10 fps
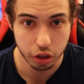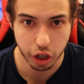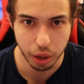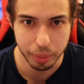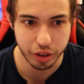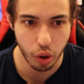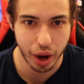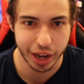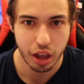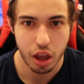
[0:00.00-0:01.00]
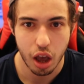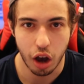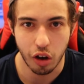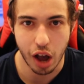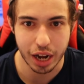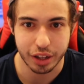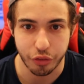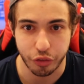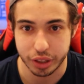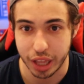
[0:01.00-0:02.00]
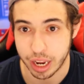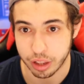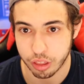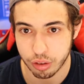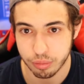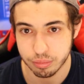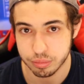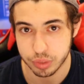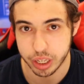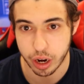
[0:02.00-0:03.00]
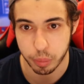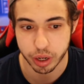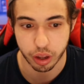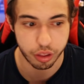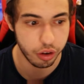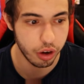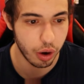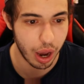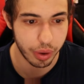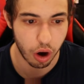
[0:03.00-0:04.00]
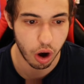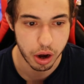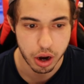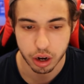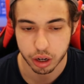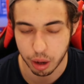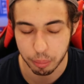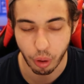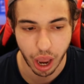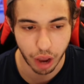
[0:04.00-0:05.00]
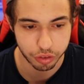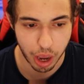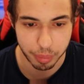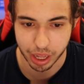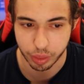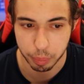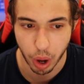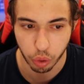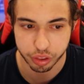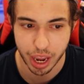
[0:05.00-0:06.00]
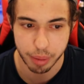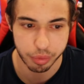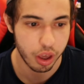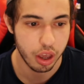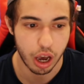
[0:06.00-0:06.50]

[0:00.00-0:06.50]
Gonna be doing a lot of different things here because you know how we are come playoff time, and then the post games.